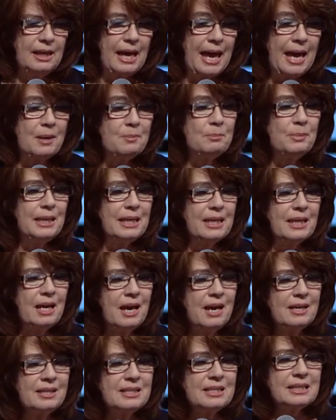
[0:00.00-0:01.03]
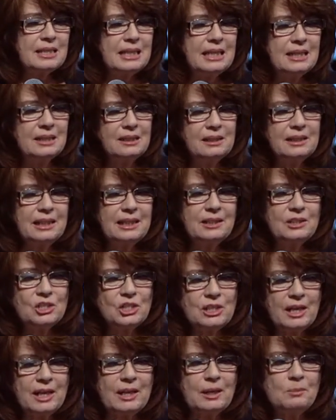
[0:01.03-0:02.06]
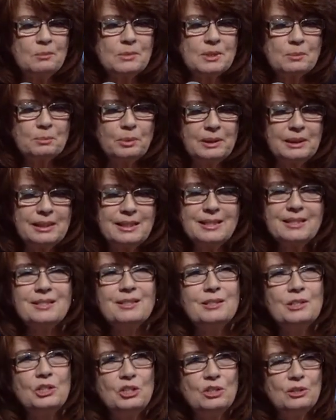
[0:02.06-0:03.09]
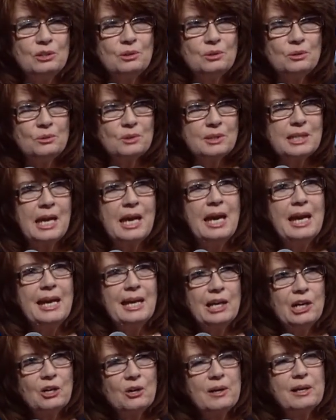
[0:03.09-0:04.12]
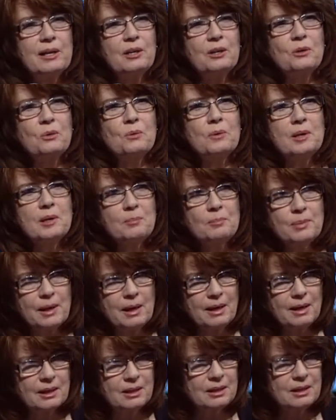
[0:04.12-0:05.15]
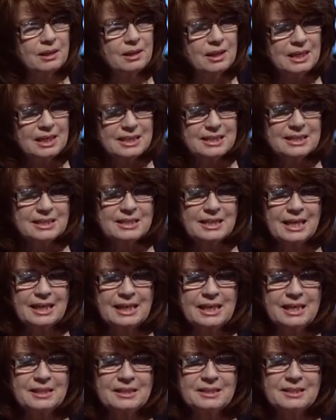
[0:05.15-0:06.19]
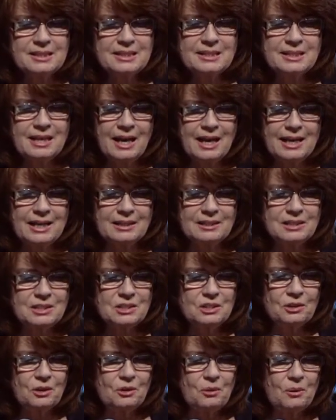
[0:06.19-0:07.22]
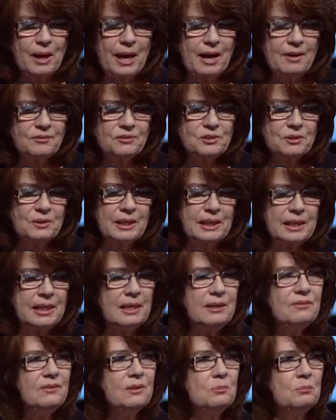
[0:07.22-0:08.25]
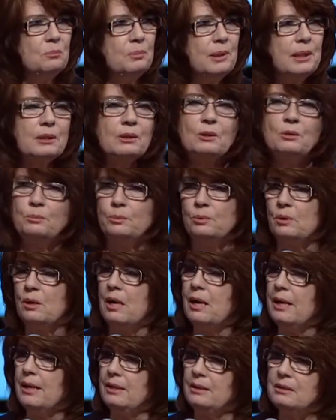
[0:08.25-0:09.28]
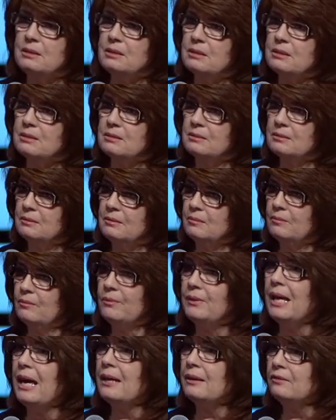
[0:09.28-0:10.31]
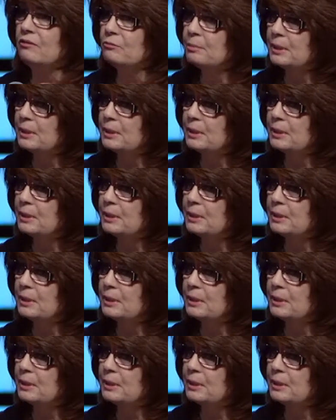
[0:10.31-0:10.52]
And because killing James pleased the Jews, Herod Agrippa set his sights to go after an even bigger prize, that of